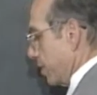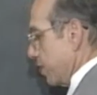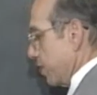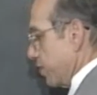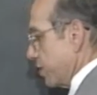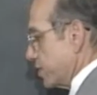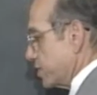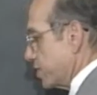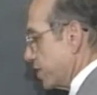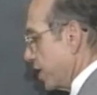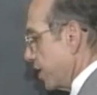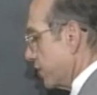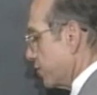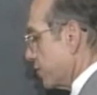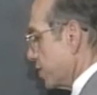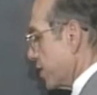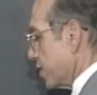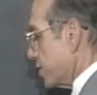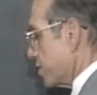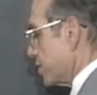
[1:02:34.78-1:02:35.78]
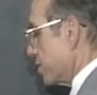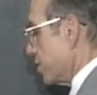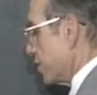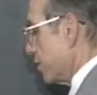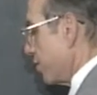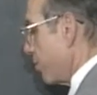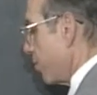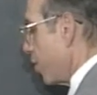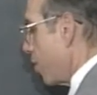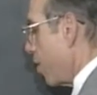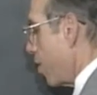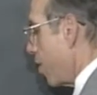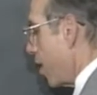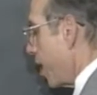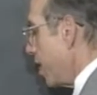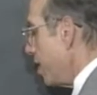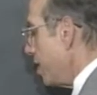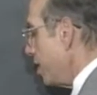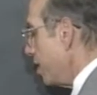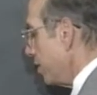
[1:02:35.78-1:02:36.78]
This gives us
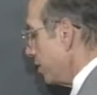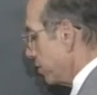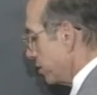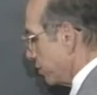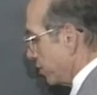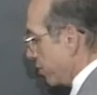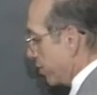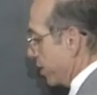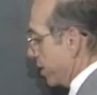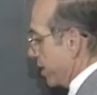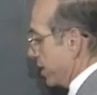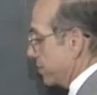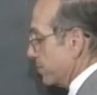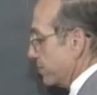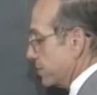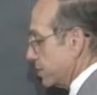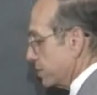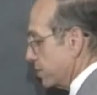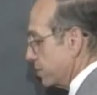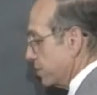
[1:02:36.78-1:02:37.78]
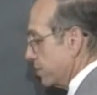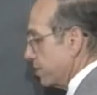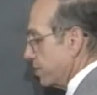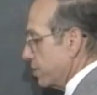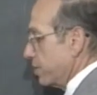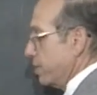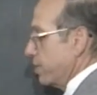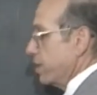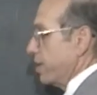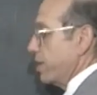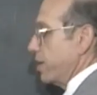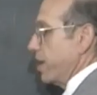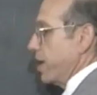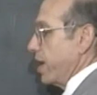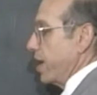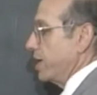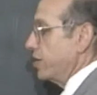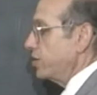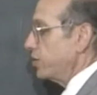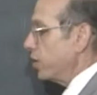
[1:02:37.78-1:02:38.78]
pi times
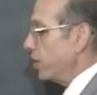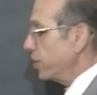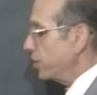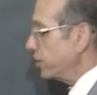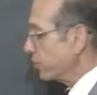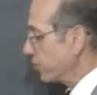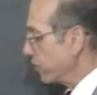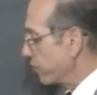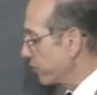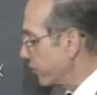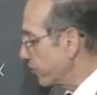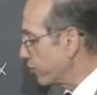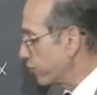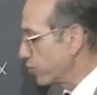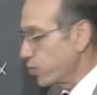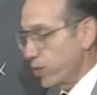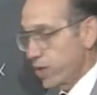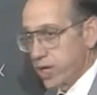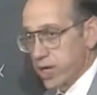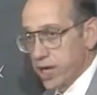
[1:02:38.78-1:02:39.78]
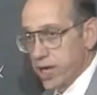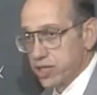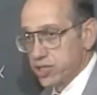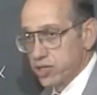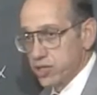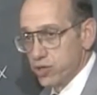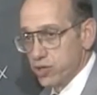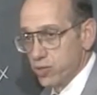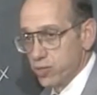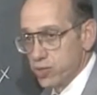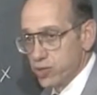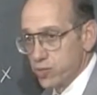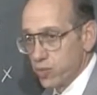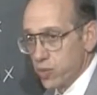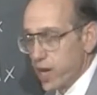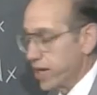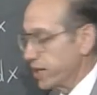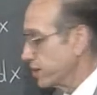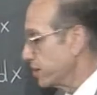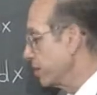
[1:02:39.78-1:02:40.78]
antiderivative of 20x cubed is
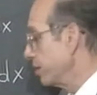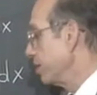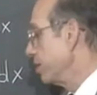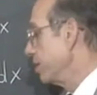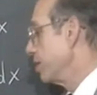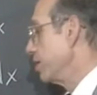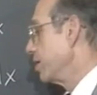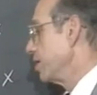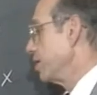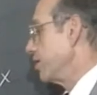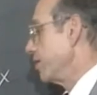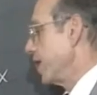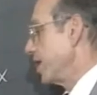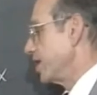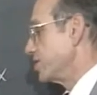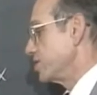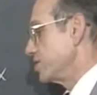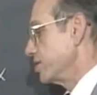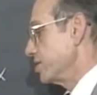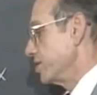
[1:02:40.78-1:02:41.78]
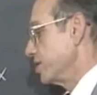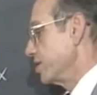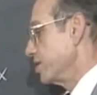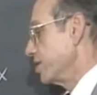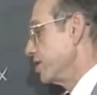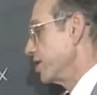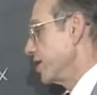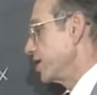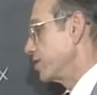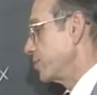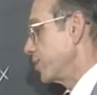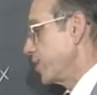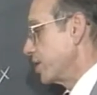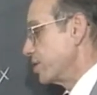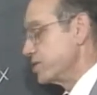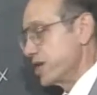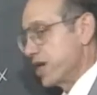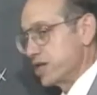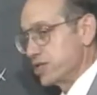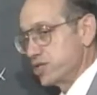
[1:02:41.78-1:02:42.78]
what? That
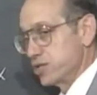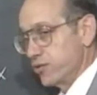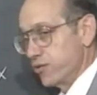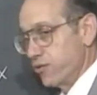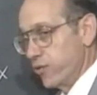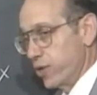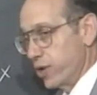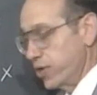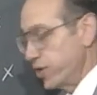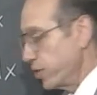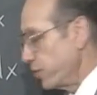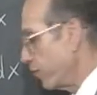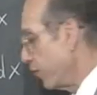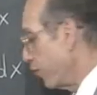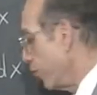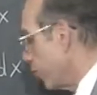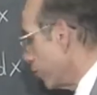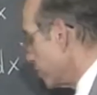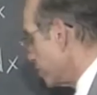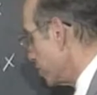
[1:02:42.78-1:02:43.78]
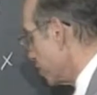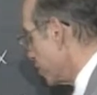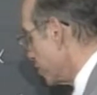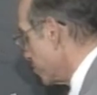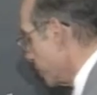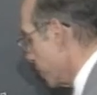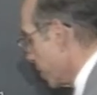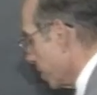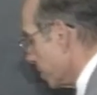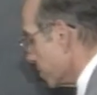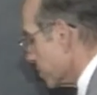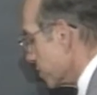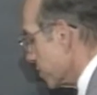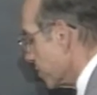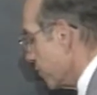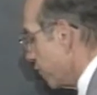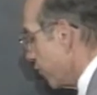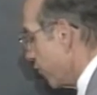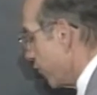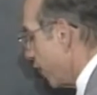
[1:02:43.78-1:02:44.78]
becomes x to the 4th over 4, so this becomes
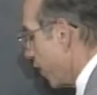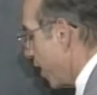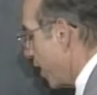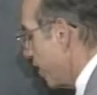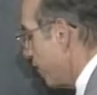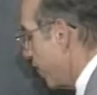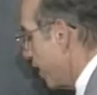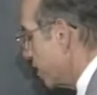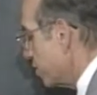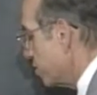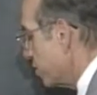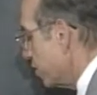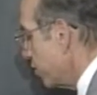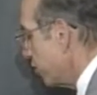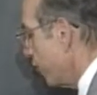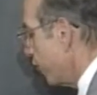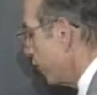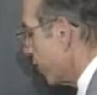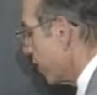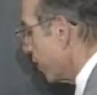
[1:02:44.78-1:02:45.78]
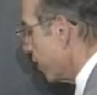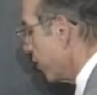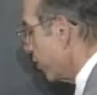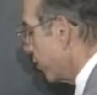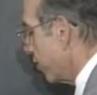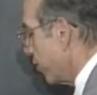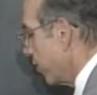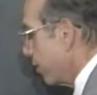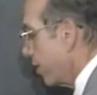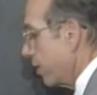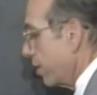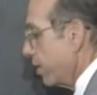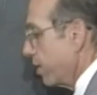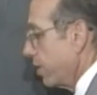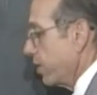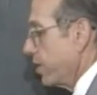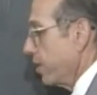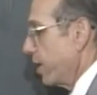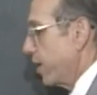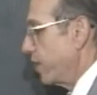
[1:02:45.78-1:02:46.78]
5x to the 4th,
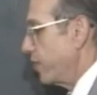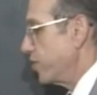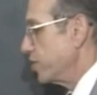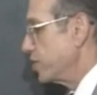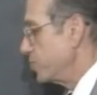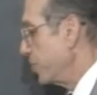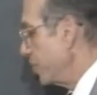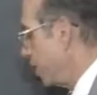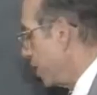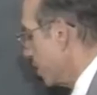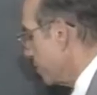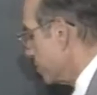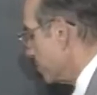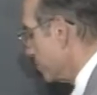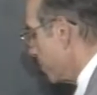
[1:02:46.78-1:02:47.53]
and this becomes